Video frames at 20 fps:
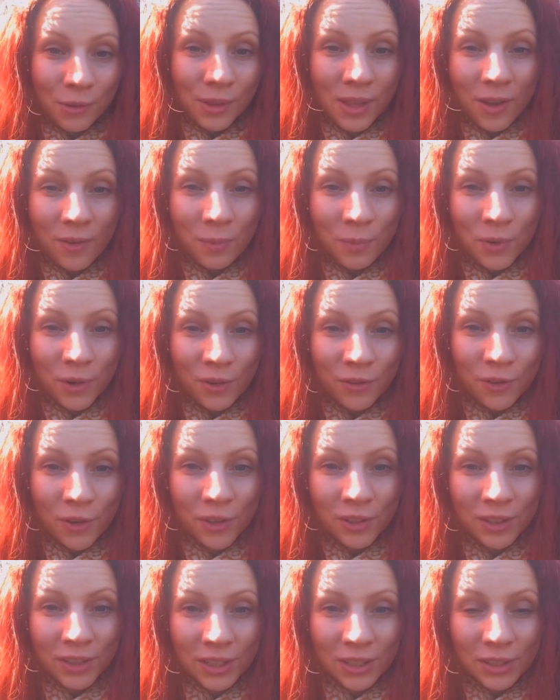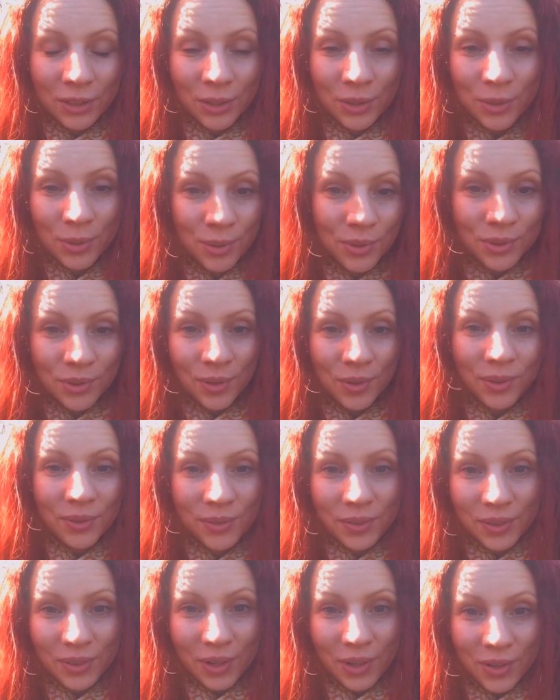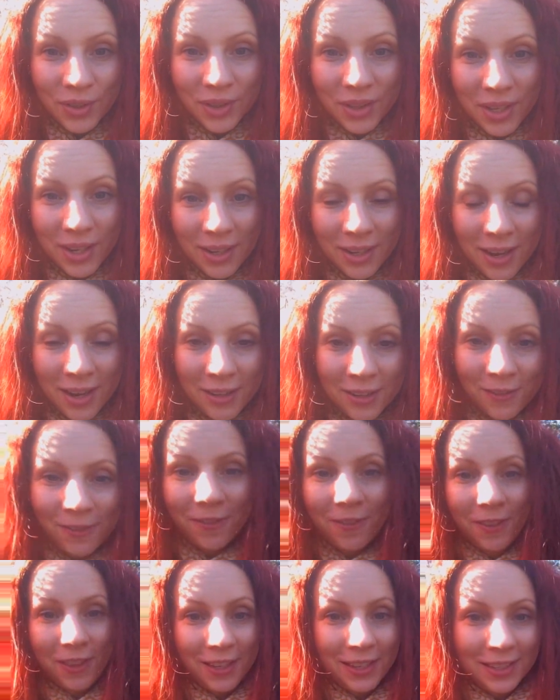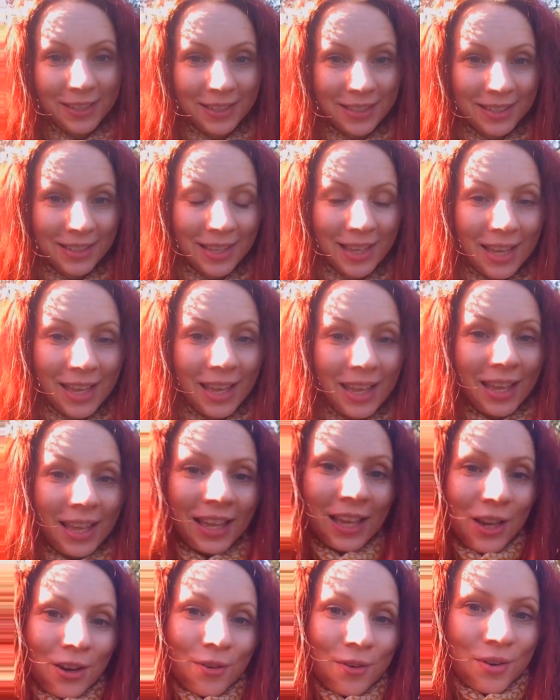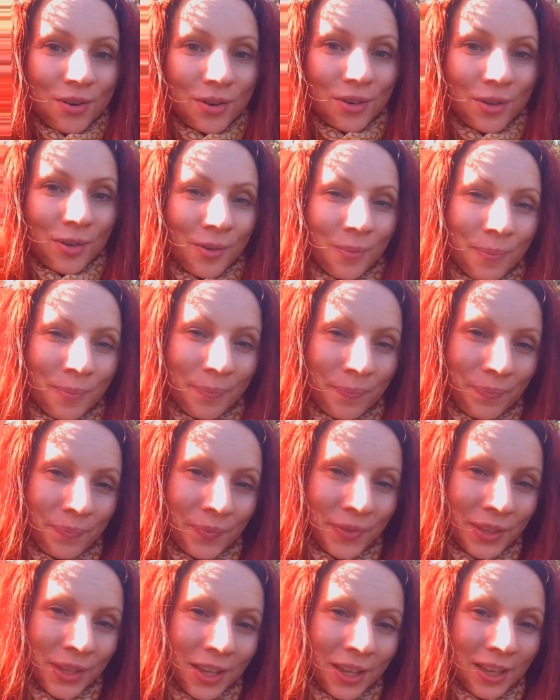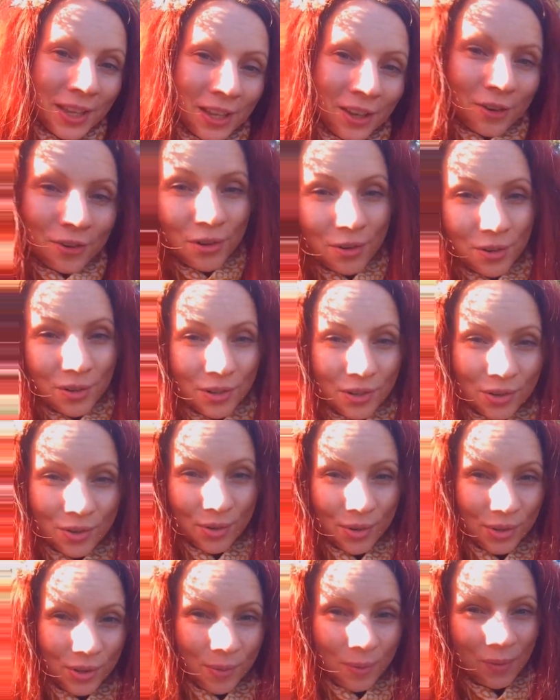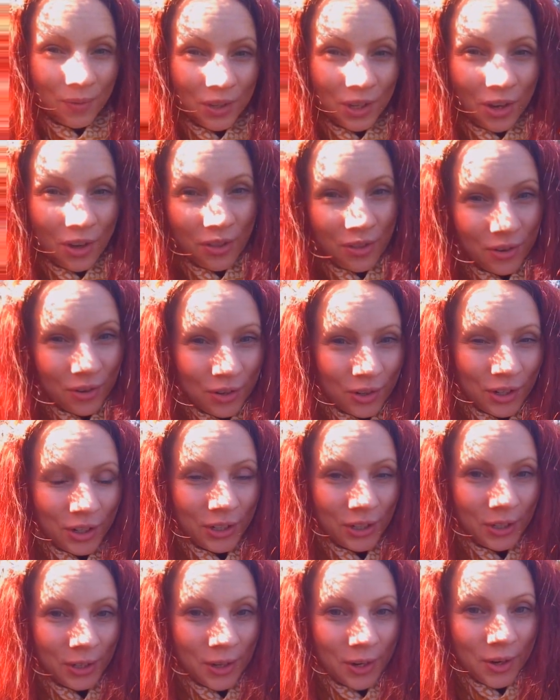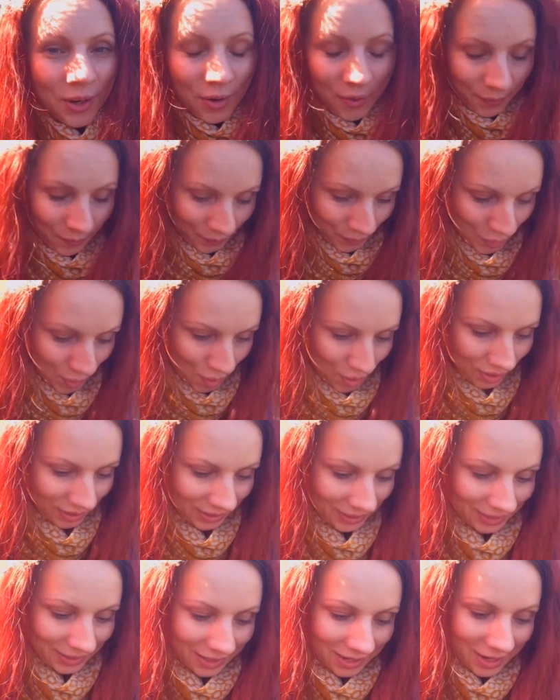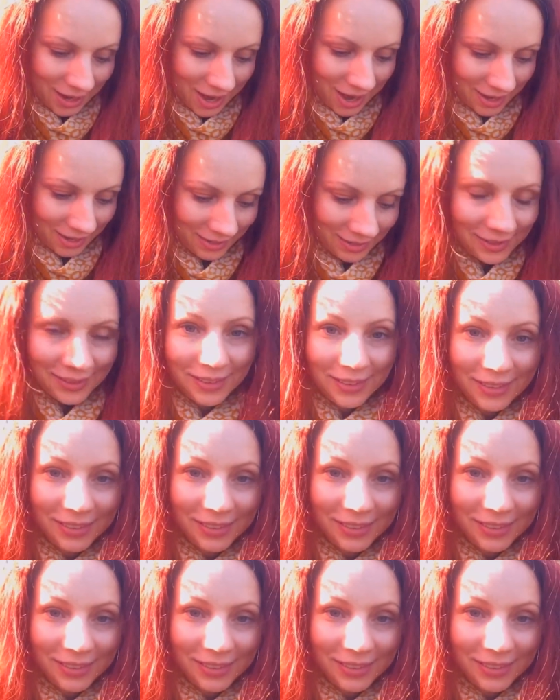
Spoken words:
have more funding to use on that kind of things. Or you can choose some of the other perks that I